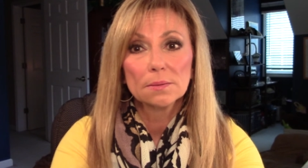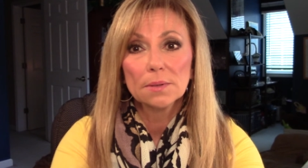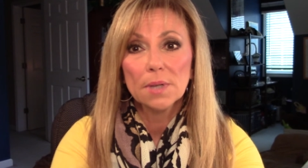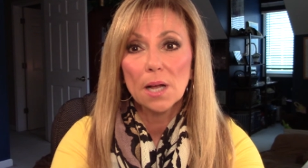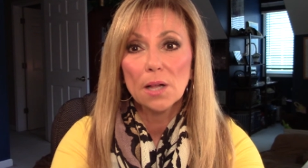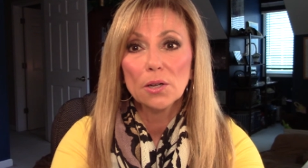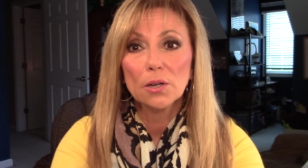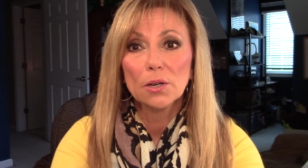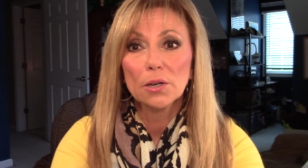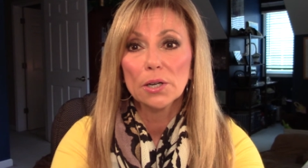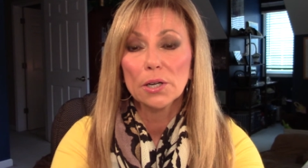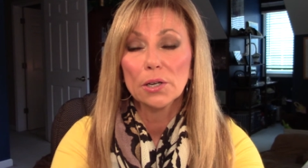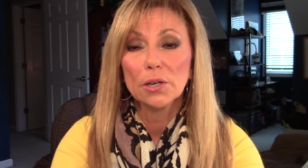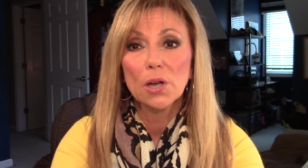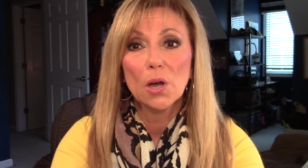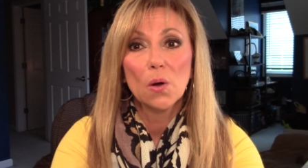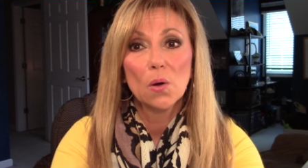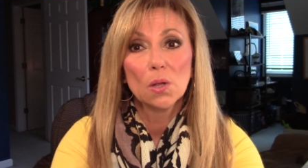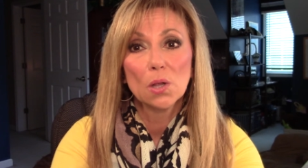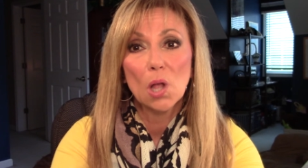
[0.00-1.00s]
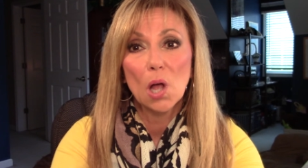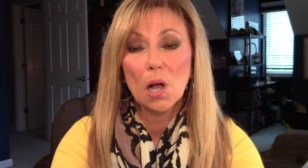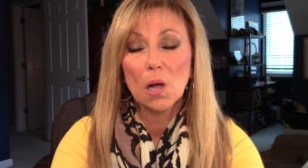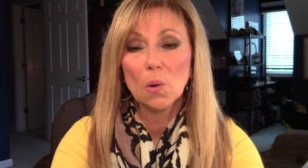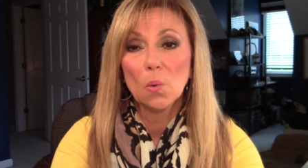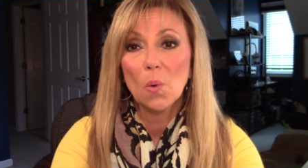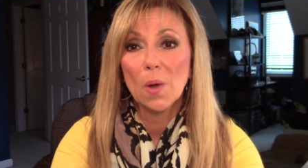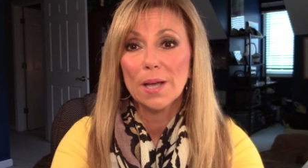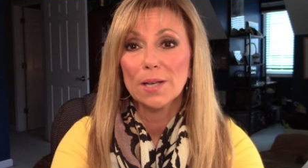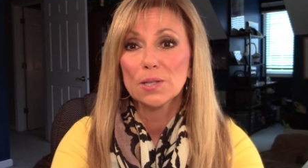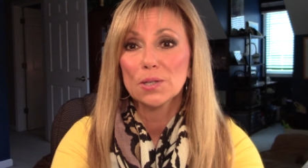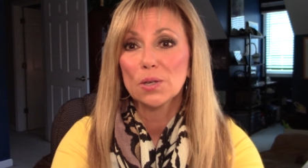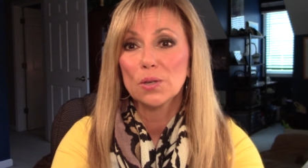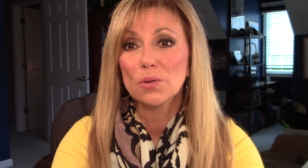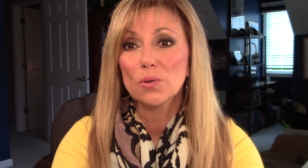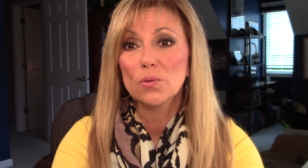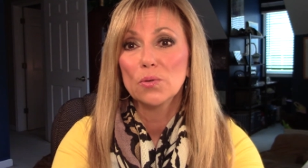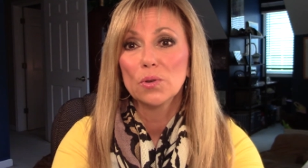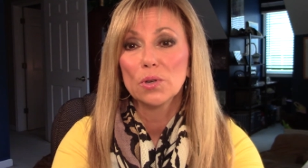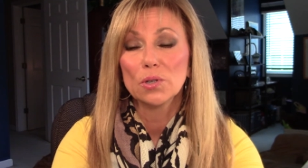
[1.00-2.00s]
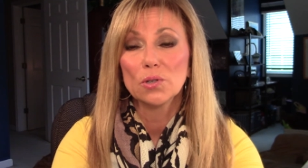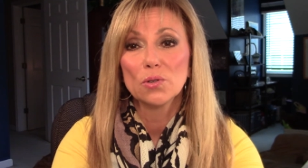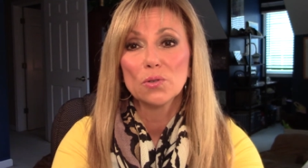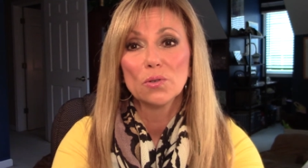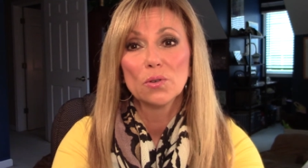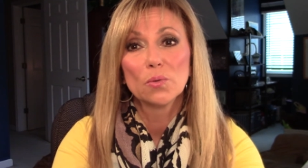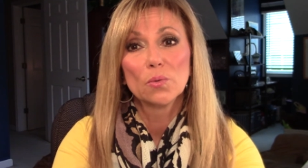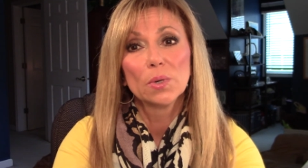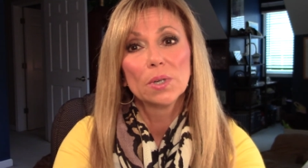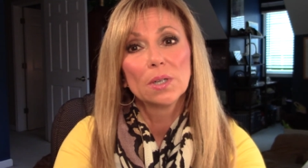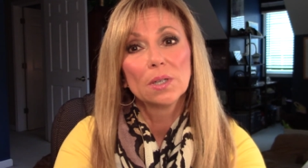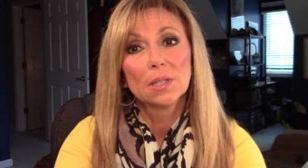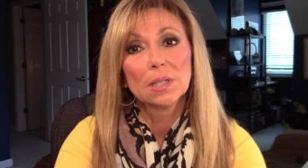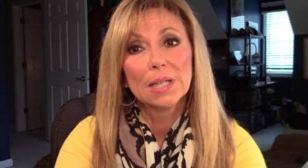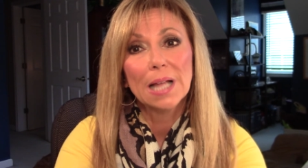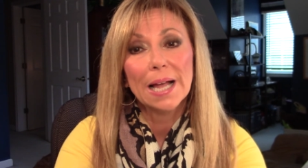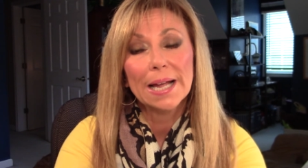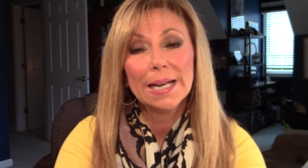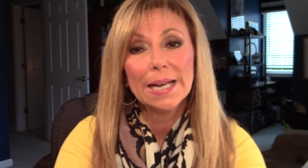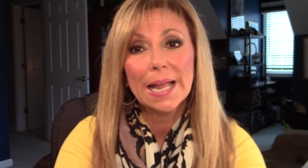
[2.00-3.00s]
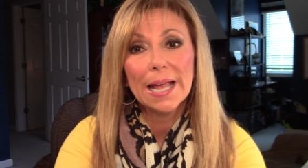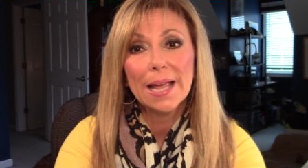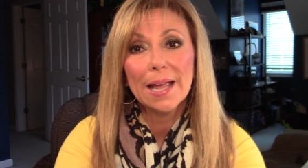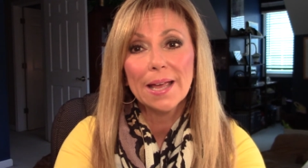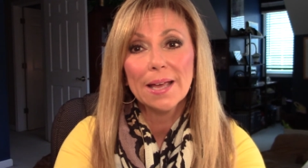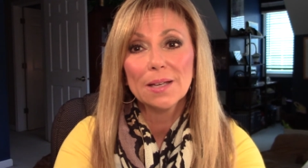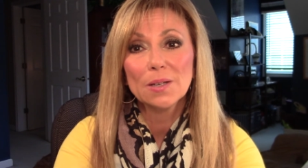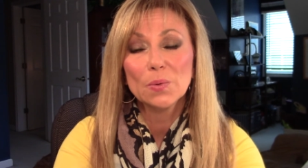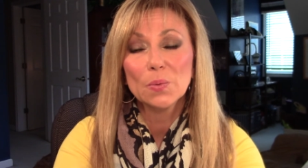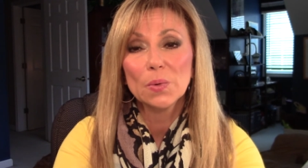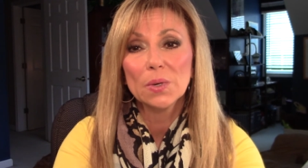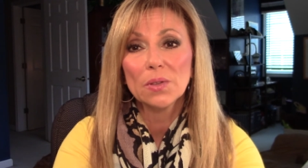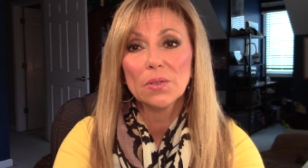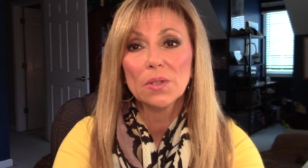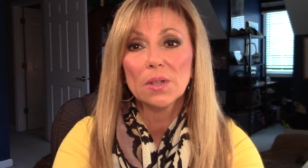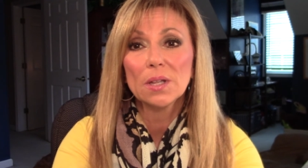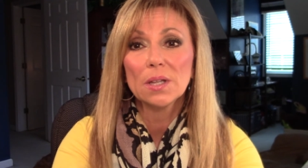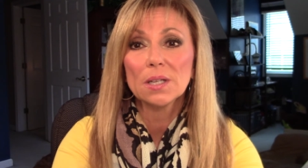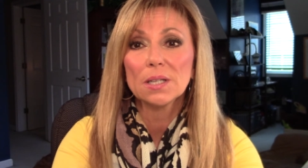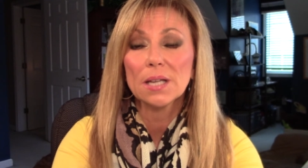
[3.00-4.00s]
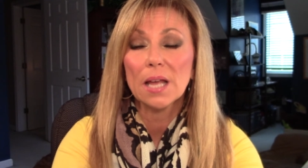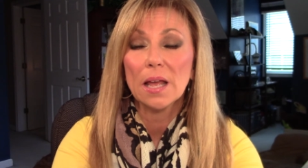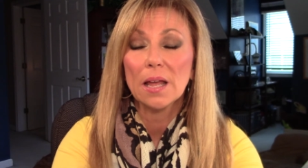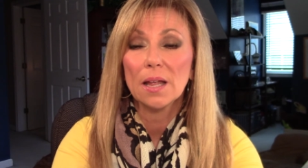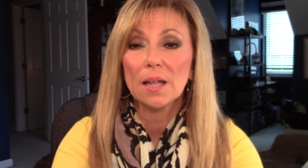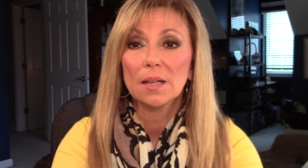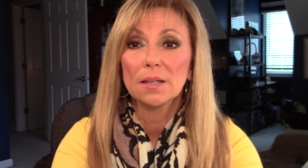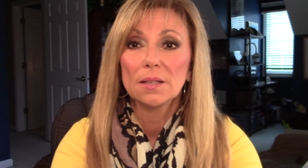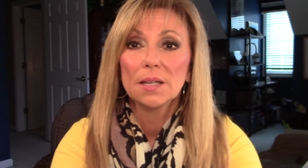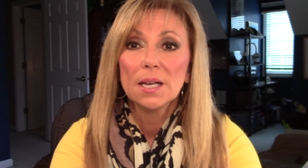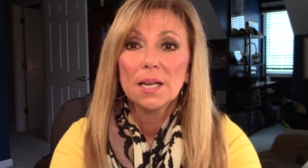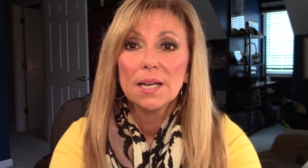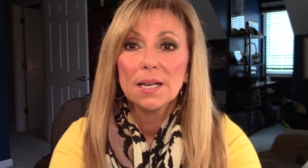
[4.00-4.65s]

color can go a long way so you can do a real light hand with it and